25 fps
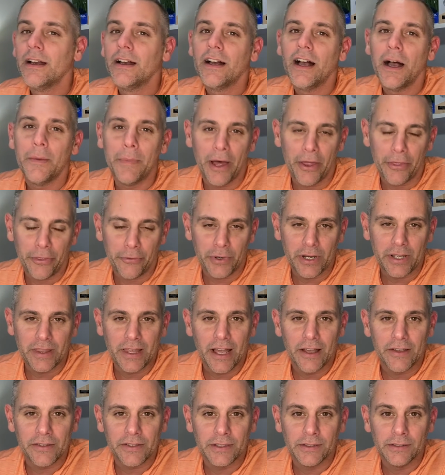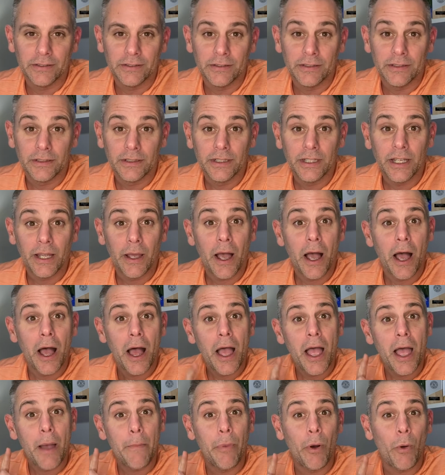About 3,000.
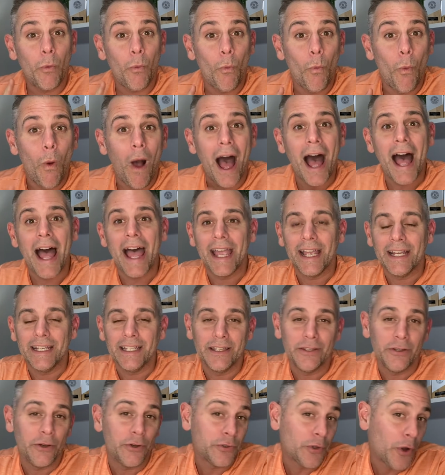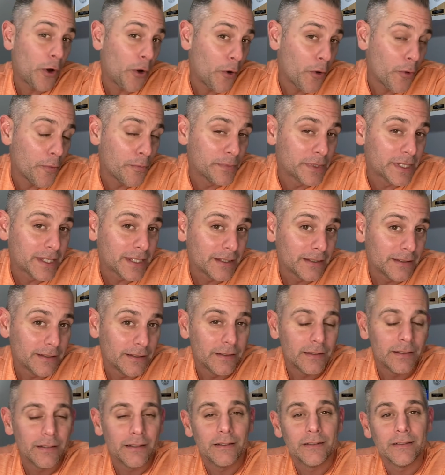But why did those homes
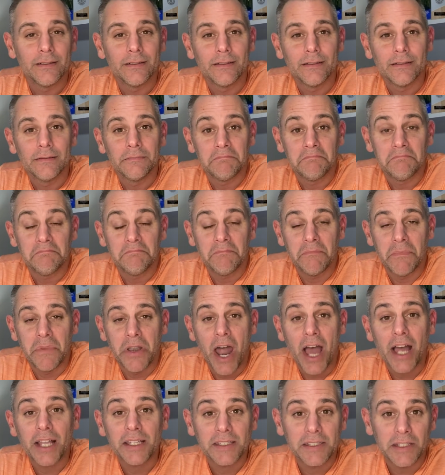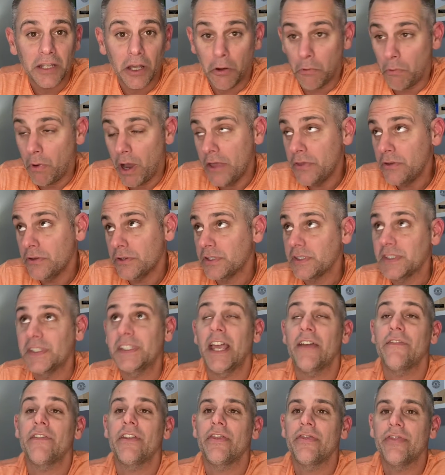not sell? Why those
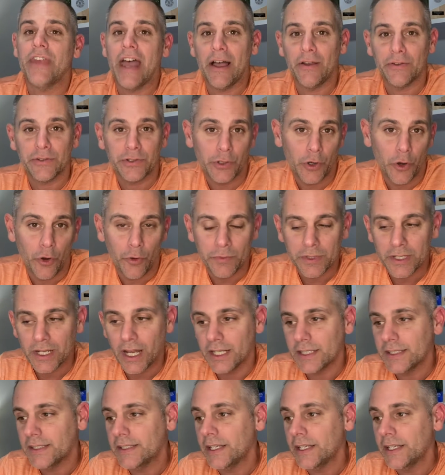7,000 homes not